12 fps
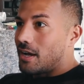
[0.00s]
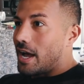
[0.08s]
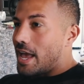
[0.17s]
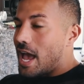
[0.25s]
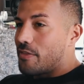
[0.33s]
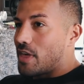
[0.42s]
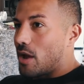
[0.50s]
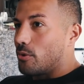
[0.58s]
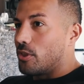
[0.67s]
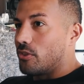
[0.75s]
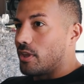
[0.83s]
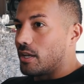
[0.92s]
I had that
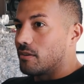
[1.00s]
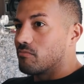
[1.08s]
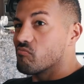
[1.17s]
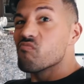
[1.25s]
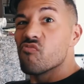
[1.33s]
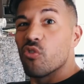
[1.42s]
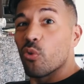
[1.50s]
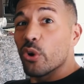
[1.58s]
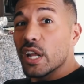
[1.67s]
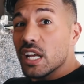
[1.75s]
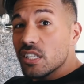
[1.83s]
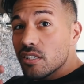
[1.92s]
within like
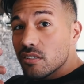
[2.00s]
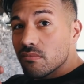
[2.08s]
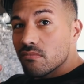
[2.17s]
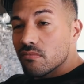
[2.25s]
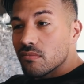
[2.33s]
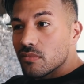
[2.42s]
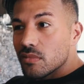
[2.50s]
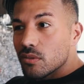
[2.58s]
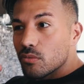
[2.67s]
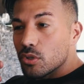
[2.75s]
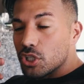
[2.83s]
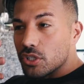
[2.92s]
four days,
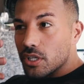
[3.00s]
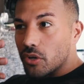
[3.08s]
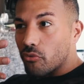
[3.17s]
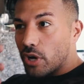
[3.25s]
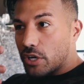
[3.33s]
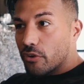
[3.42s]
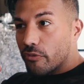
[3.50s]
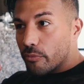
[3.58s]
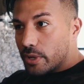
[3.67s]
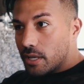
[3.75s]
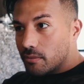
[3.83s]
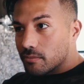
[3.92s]
which is like a record for
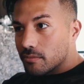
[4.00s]
me.